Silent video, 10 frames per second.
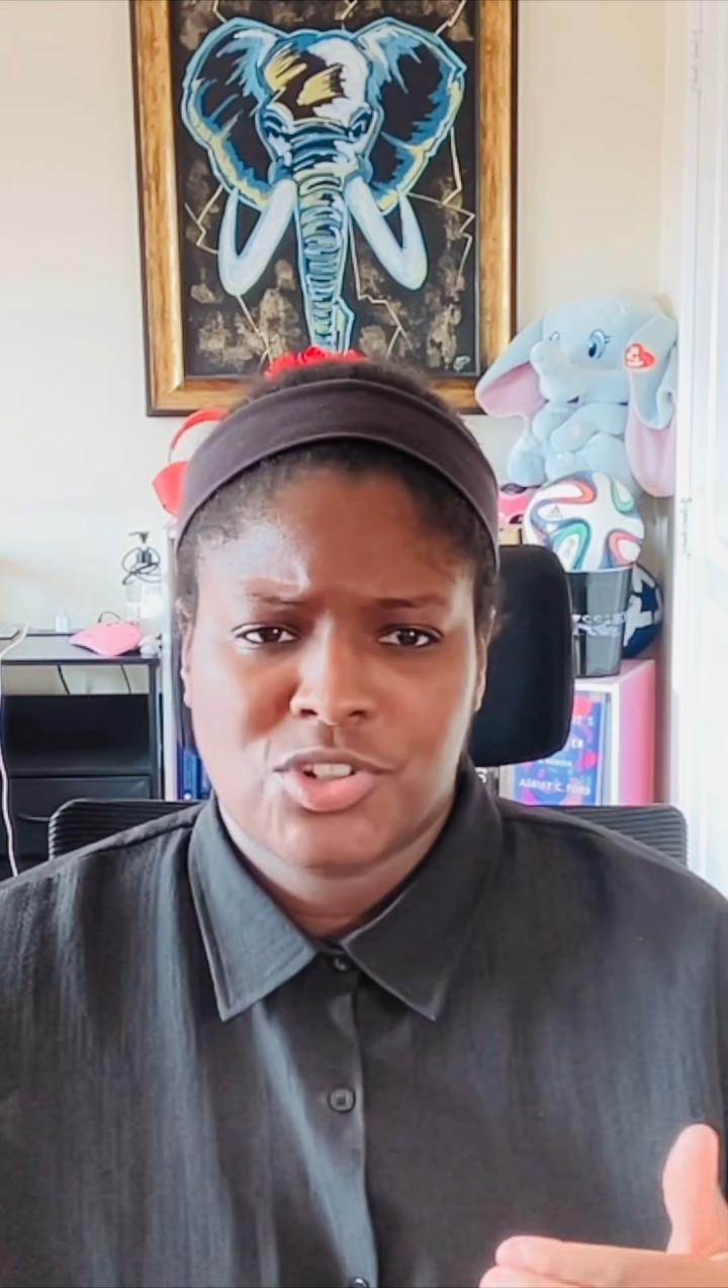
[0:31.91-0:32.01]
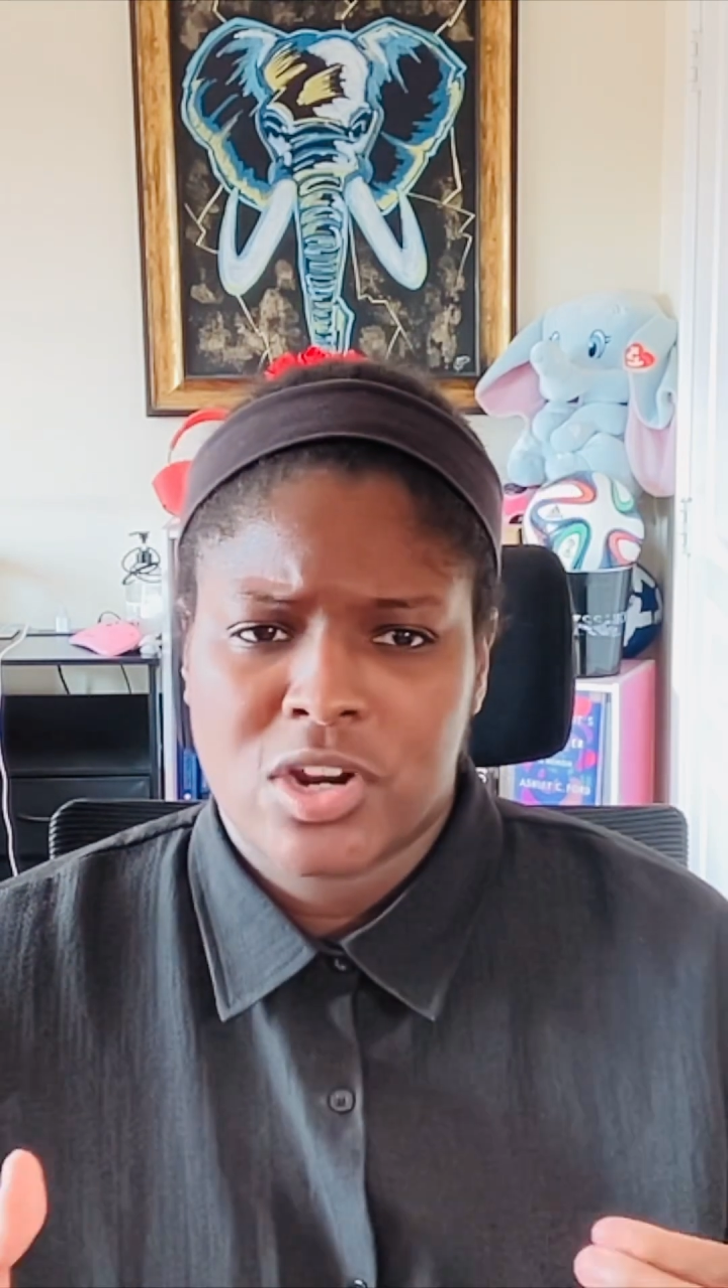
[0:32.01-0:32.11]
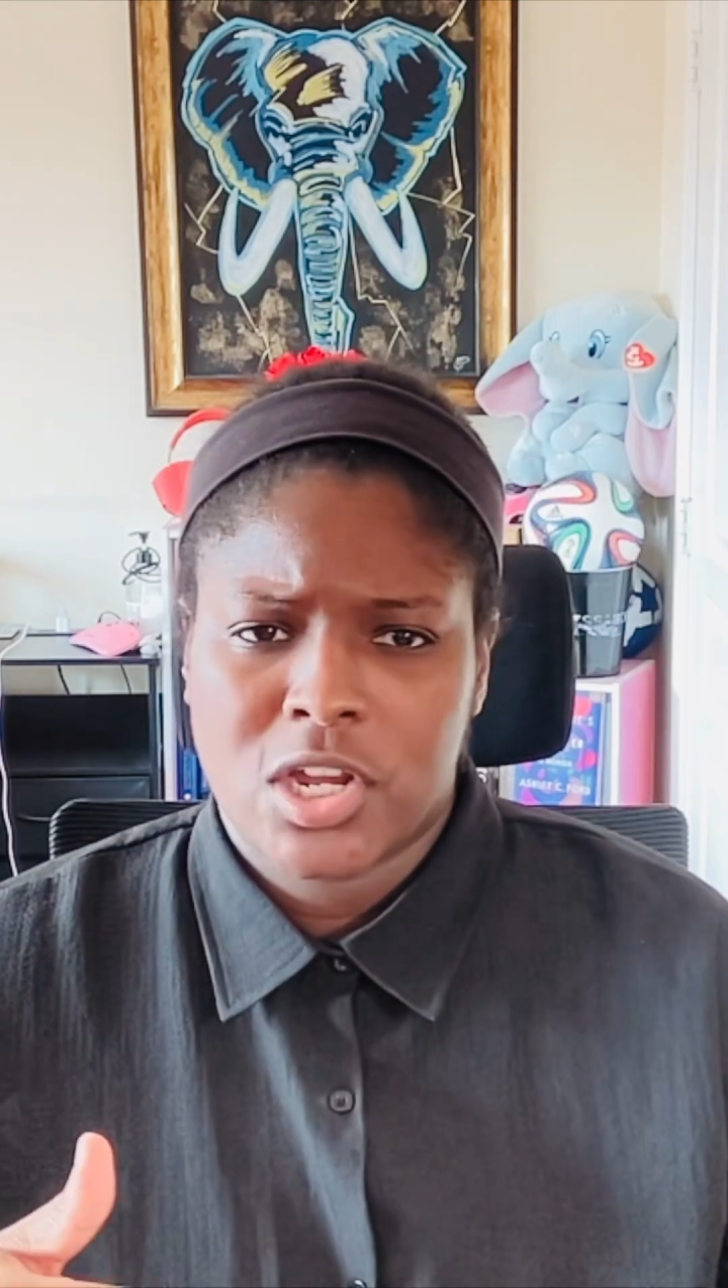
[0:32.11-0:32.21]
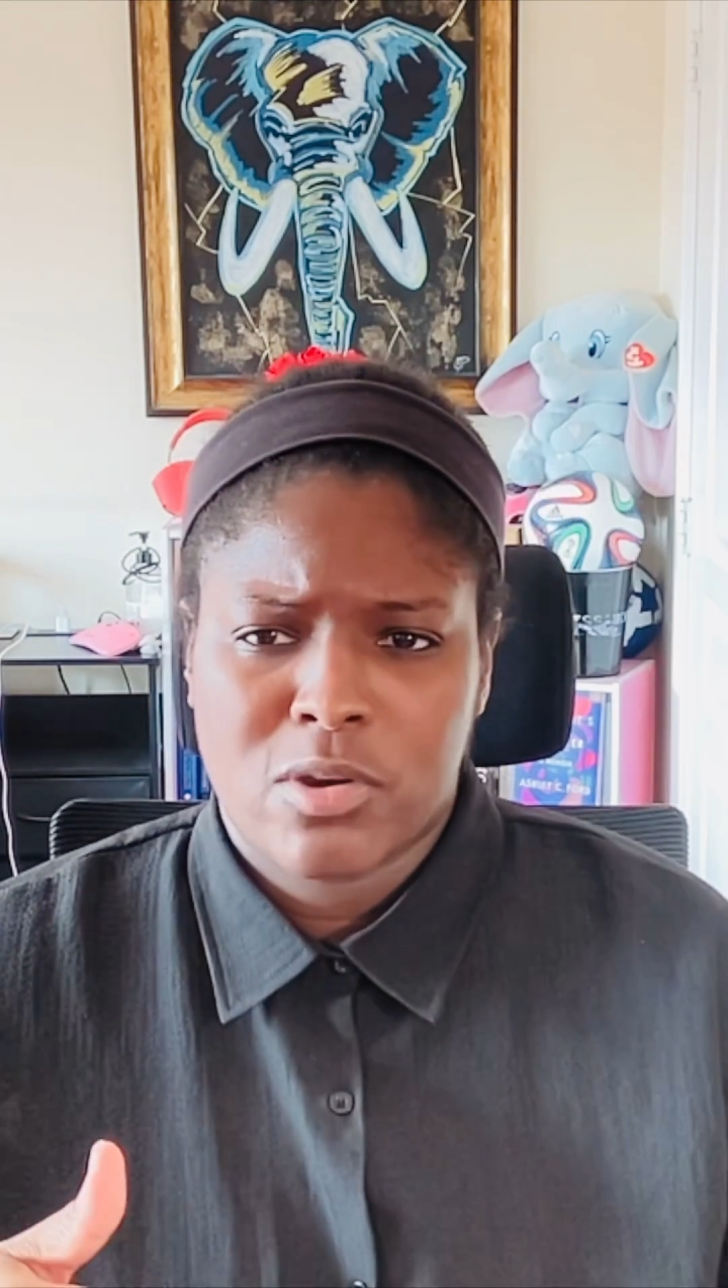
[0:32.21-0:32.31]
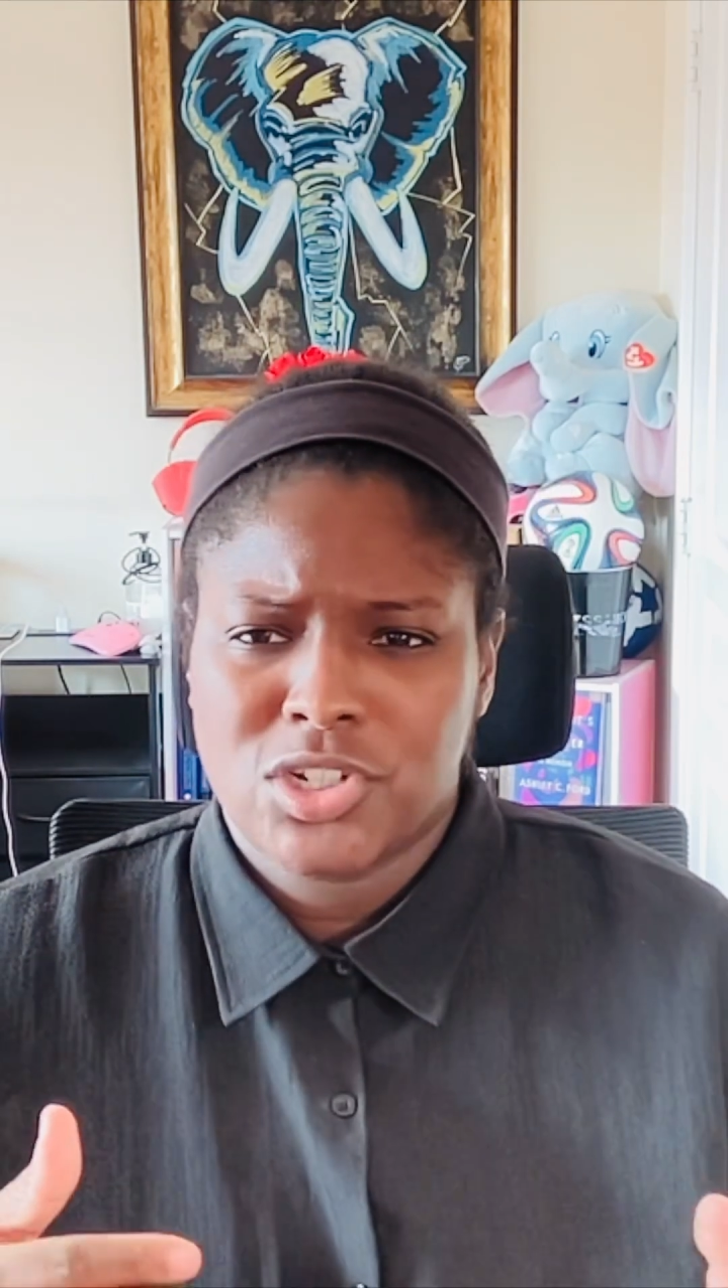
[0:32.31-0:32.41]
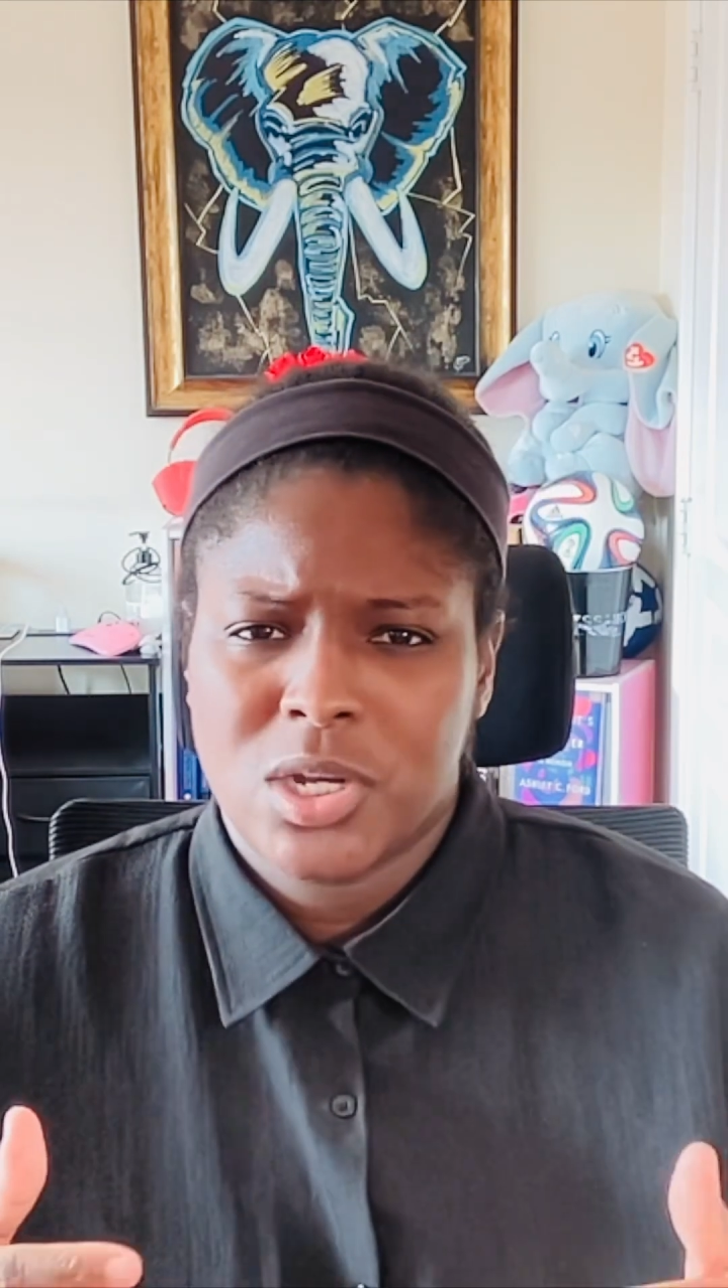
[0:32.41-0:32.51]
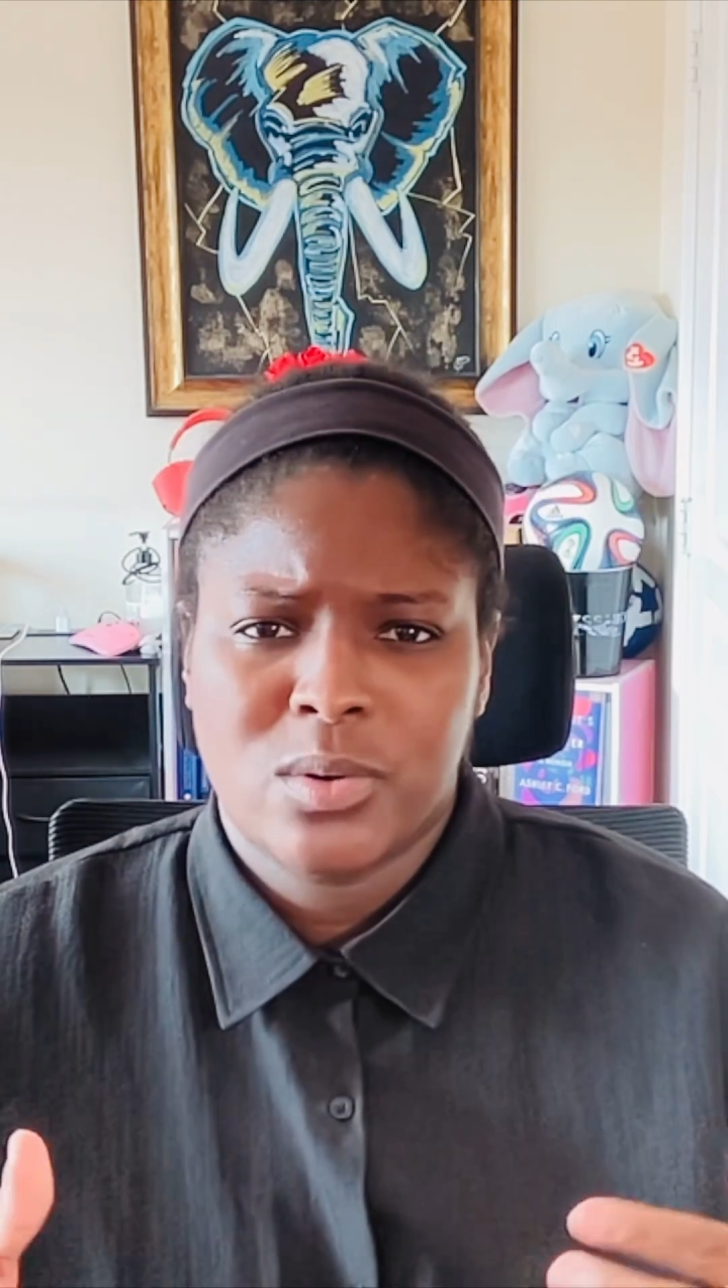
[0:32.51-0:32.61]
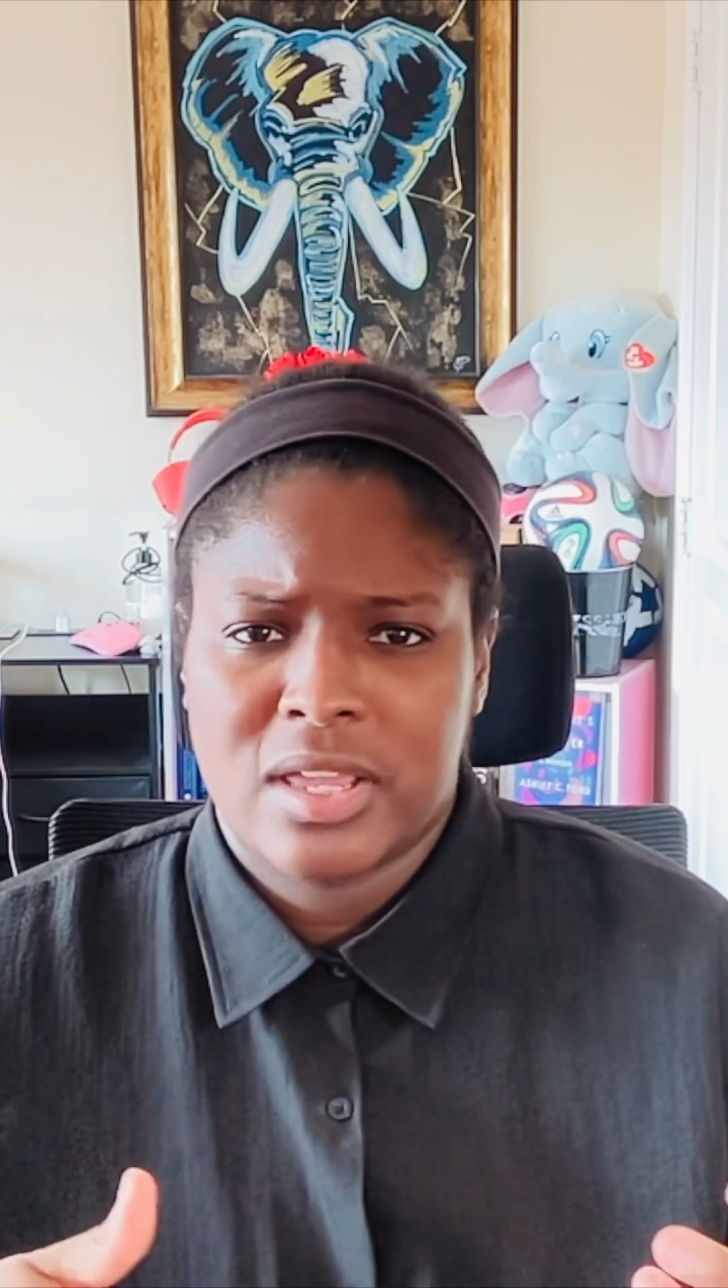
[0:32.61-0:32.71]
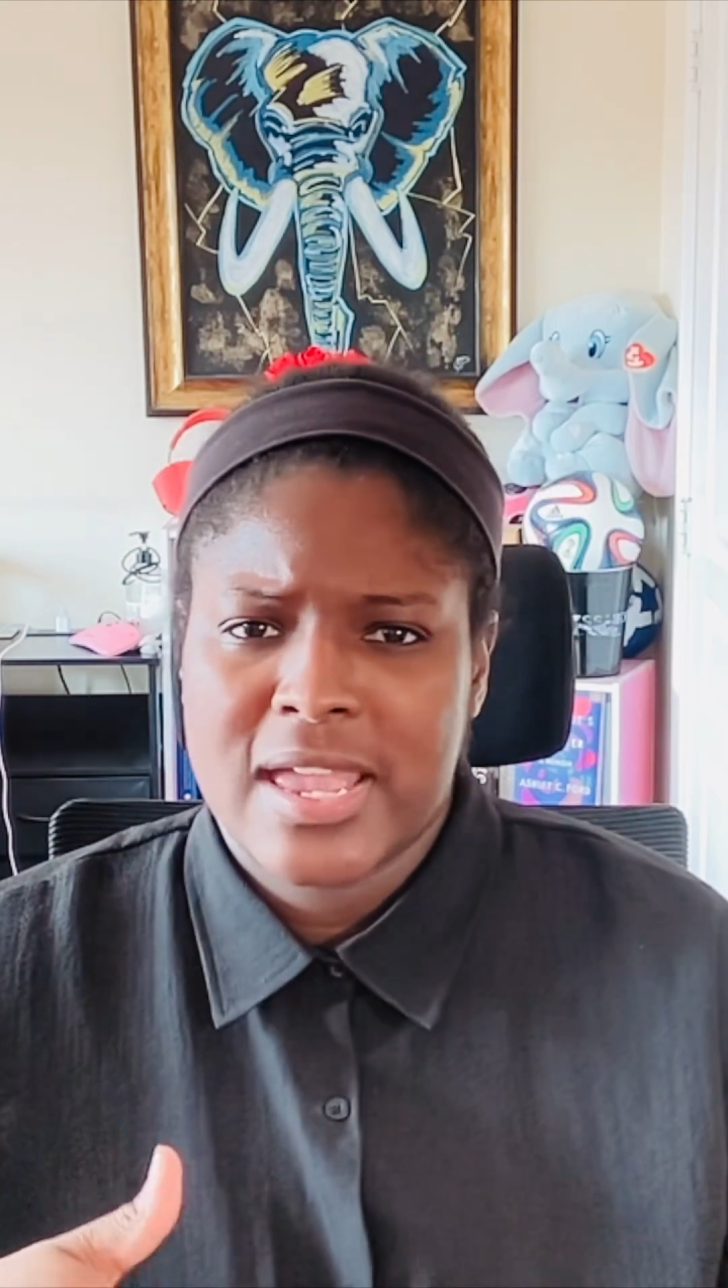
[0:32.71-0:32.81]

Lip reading: trying to go at Tony